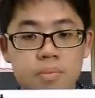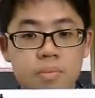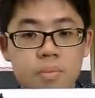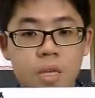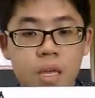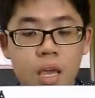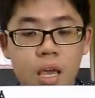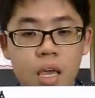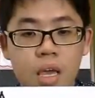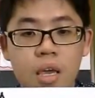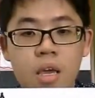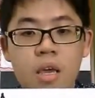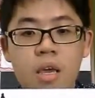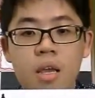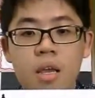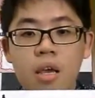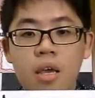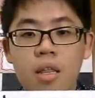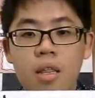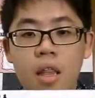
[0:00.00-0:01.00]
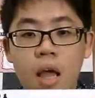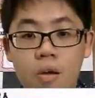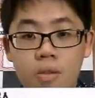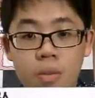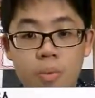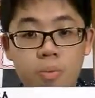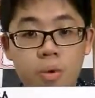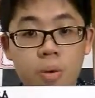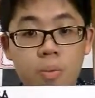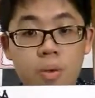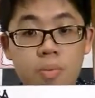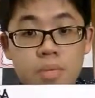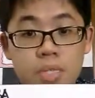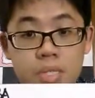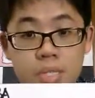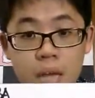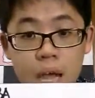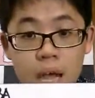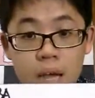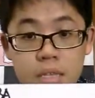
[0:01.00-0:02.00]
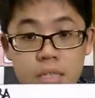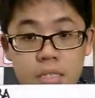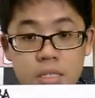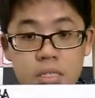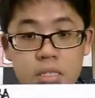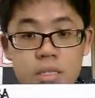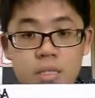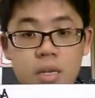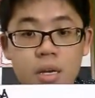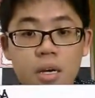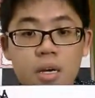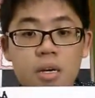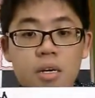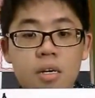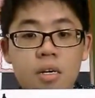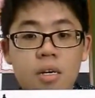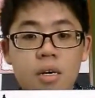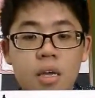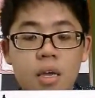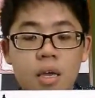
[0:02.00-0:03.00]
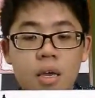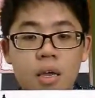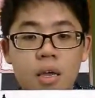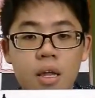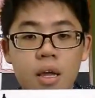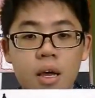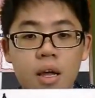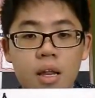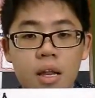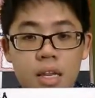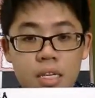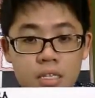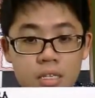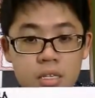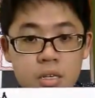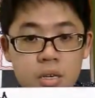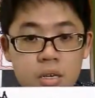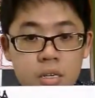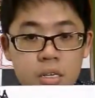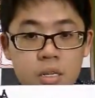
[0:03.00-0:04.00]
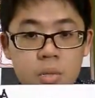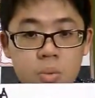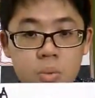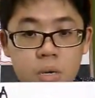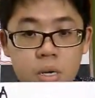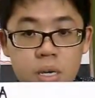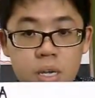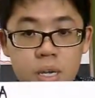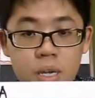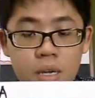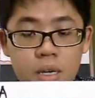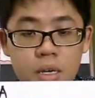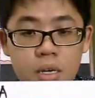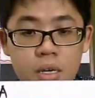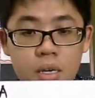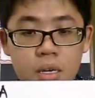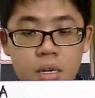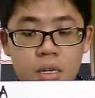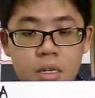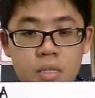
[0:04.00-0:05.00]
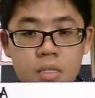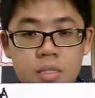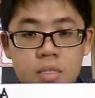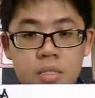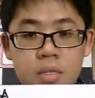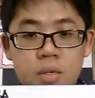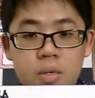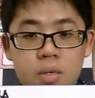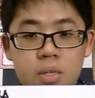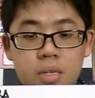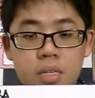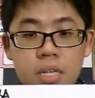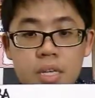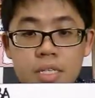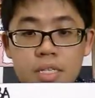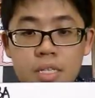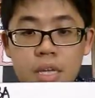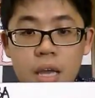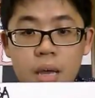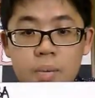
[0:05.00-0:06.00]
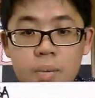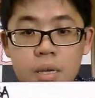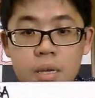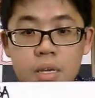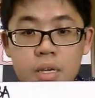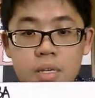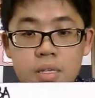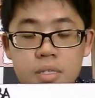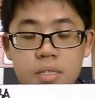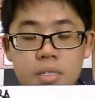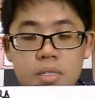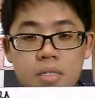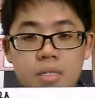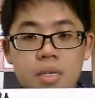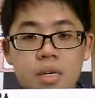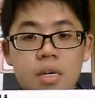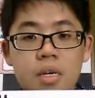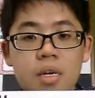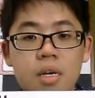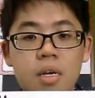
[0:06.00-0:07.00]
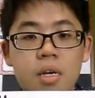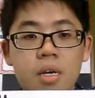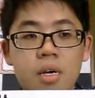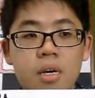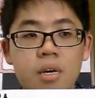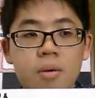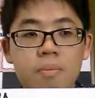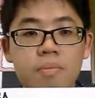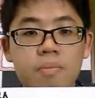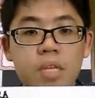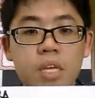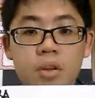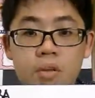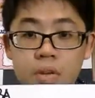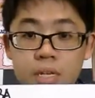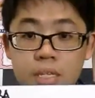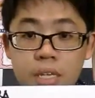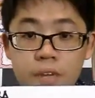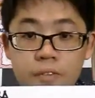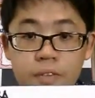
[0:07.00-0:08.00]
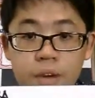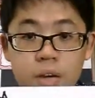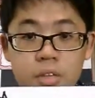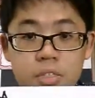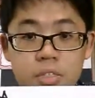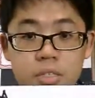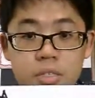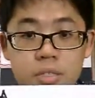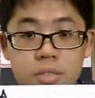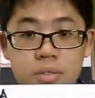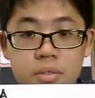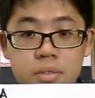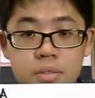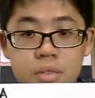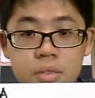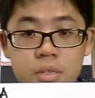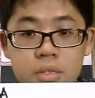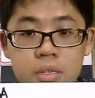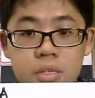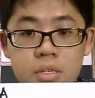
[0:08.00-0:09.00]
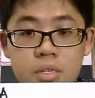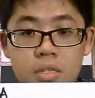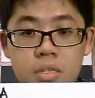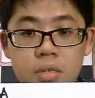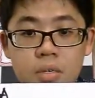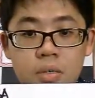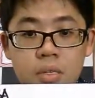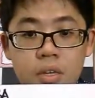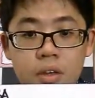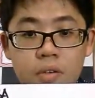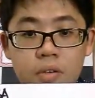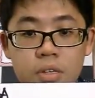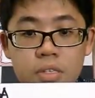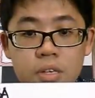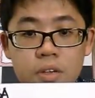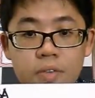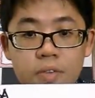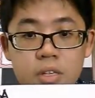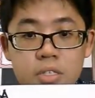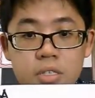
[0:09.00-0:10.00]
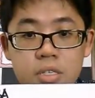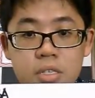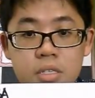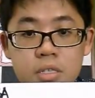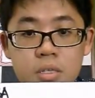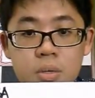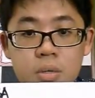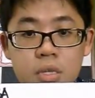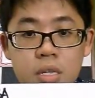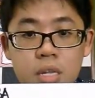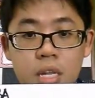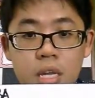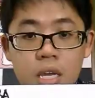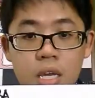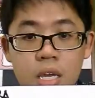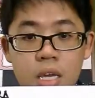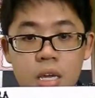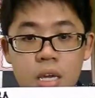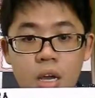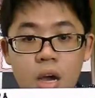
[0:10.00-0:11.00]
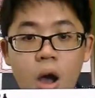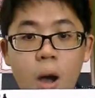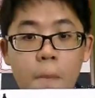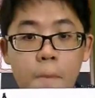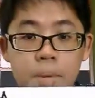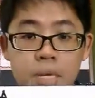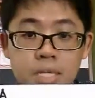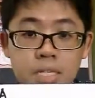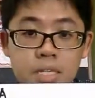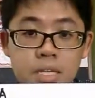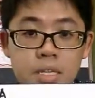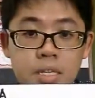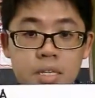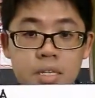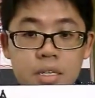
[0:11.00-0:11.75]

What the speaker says: Okay, now the problem starts, okay, later on in the working. So the next step is decreasing function. So decreasing function is totally opposite.